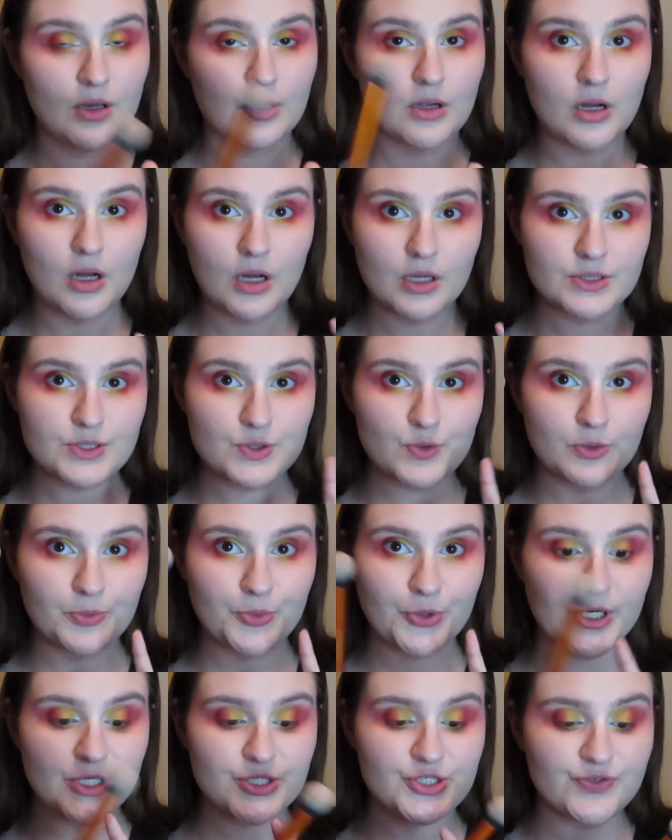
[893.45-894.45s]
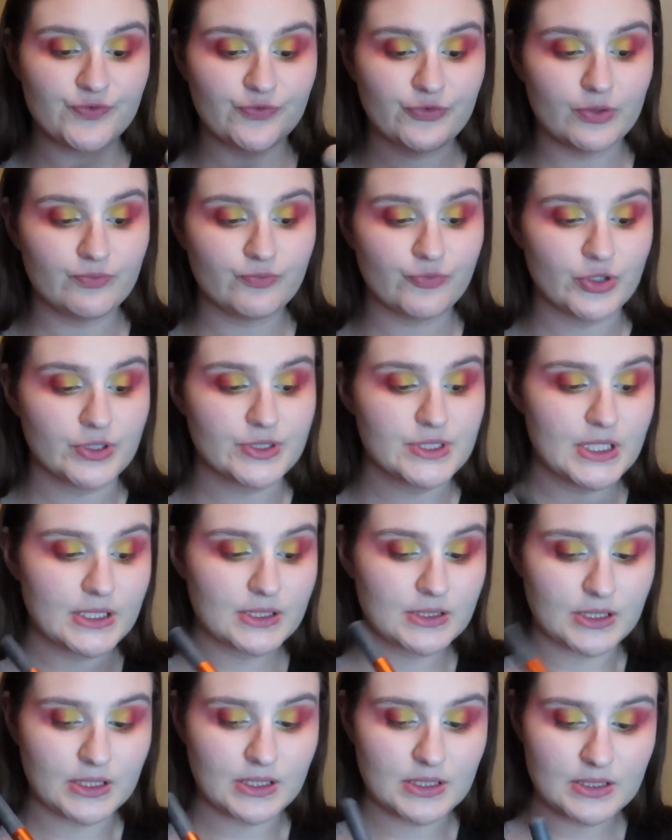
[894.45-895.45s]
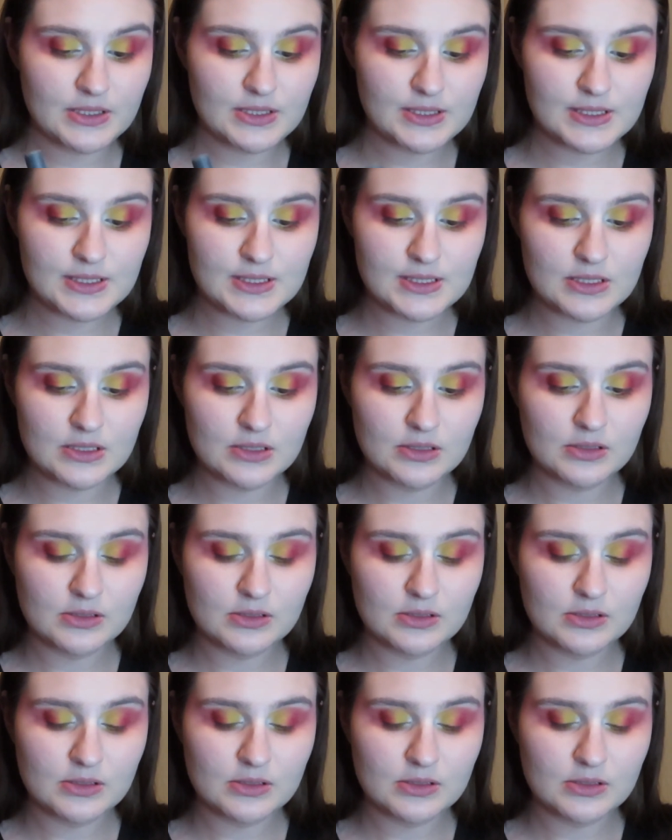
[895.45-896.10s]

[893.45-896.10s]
contour brush from Real Techniques.